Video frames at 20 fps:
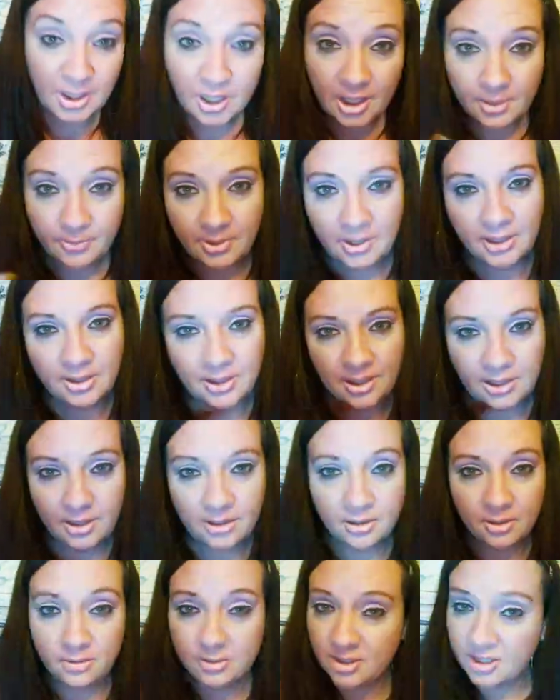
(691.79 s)
I'm getting like
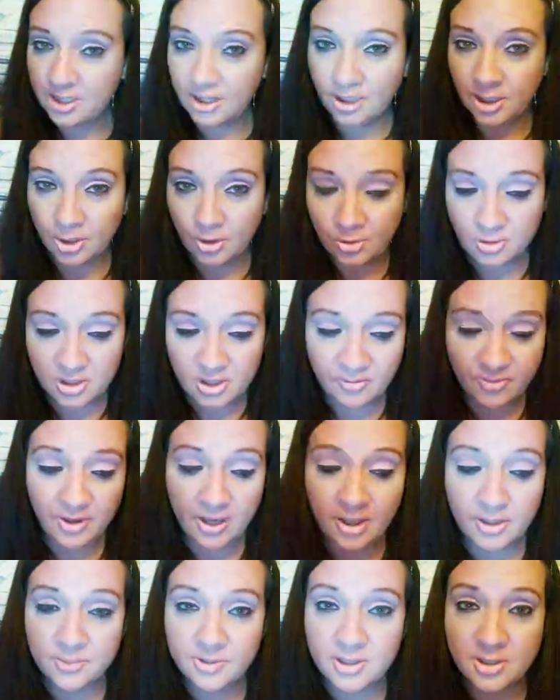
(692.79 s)
13 ghost
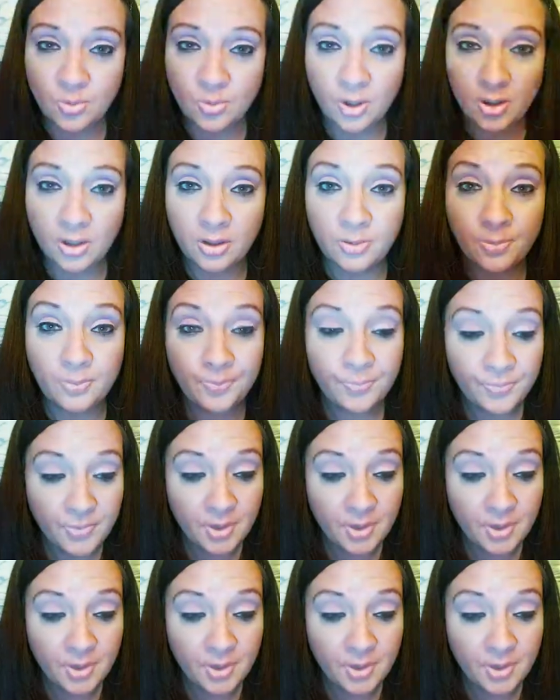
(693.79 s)
vibes as well.